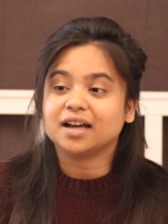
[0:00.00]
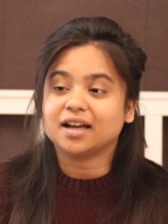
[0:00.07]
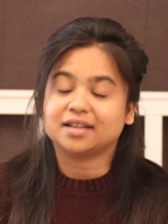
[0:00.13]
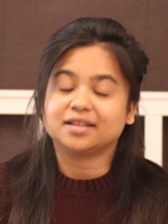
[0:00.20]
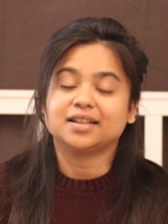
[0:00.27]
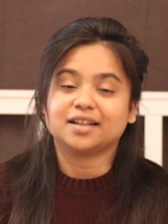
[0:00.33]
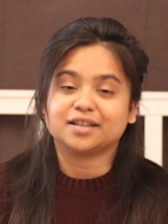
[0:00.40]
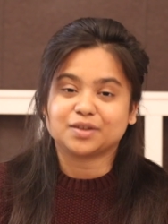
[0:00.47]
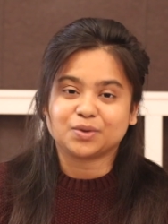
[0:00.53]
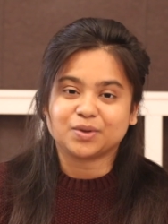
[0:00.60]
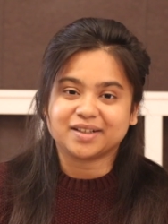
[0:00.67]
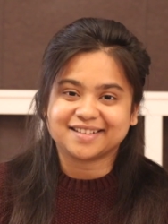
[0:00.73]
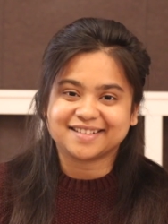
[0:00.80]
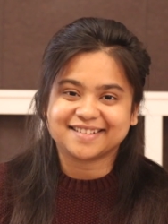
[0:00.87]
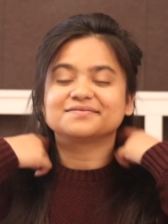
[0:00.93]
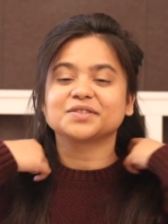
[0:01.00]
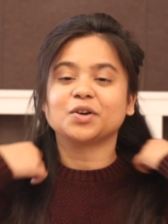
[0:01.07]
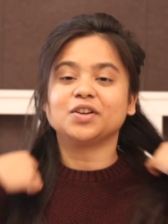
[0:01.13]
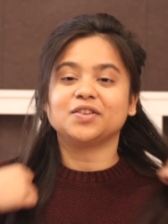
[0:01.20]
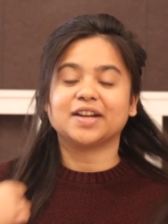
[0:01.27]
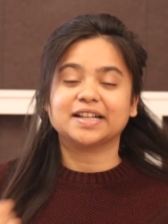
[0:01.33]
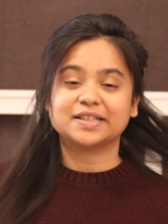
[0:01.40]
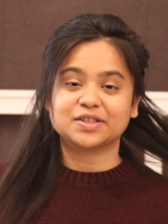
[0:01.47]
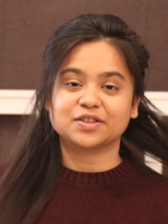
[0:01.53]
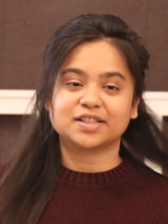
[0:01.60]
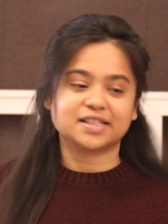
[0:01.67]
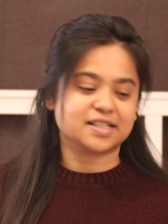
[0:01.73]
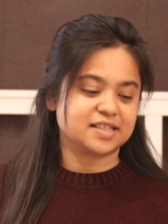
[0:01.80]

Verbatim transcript: and get going. Alright, so this